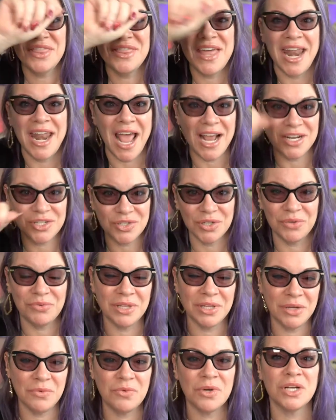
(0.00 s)
that actually
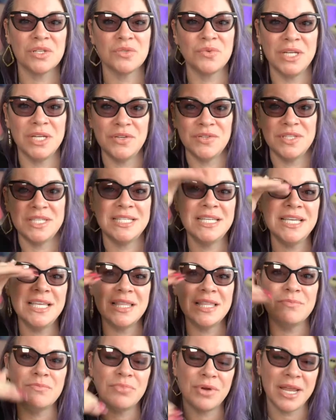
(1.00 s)
really works when you see
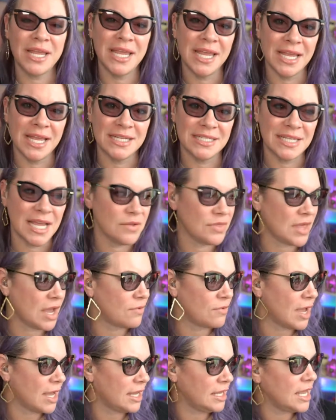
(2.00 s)
them breaking it down
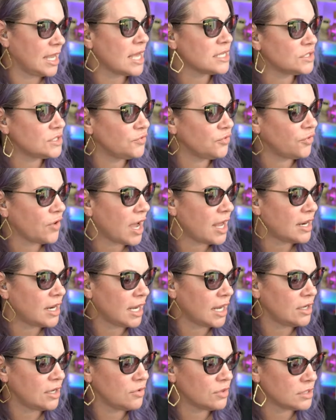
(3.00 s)
that way. Yes, Fred,
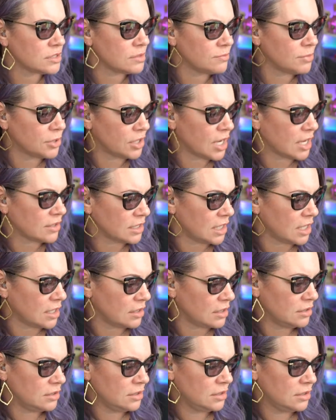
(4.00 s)
I know there's a bird out
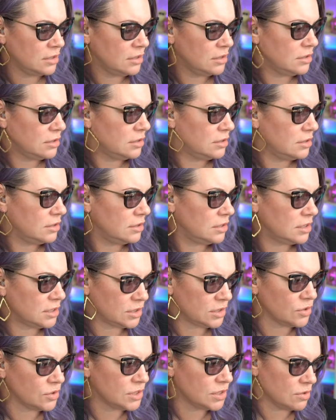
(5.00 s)
there.
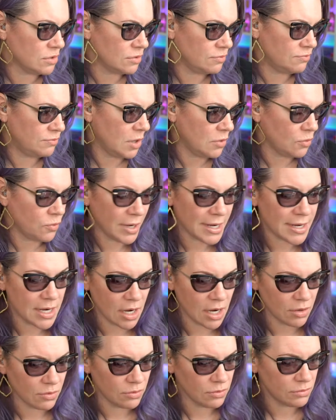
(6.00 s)
There's also a, a
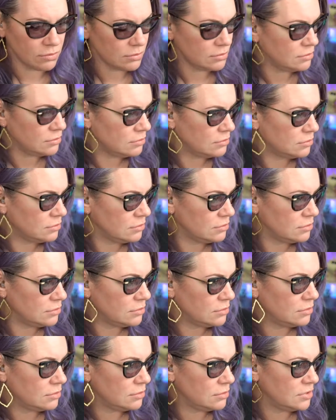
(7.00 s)
window.
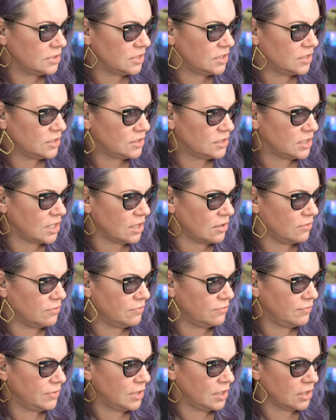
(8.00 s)
So,
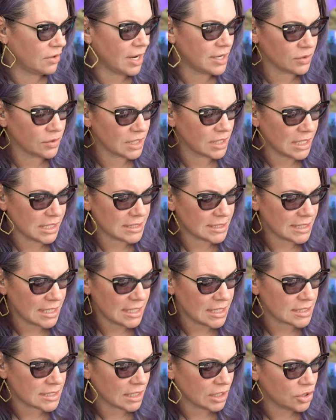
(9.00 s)
you know, I don't think he's
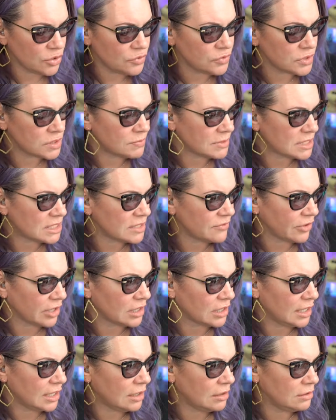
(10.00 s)
teasing you
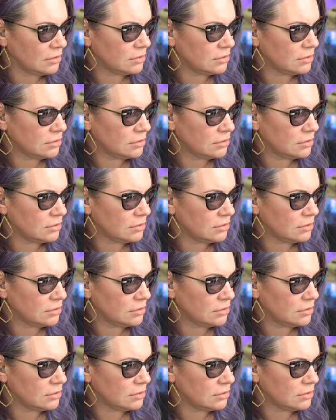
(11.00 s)
specifically.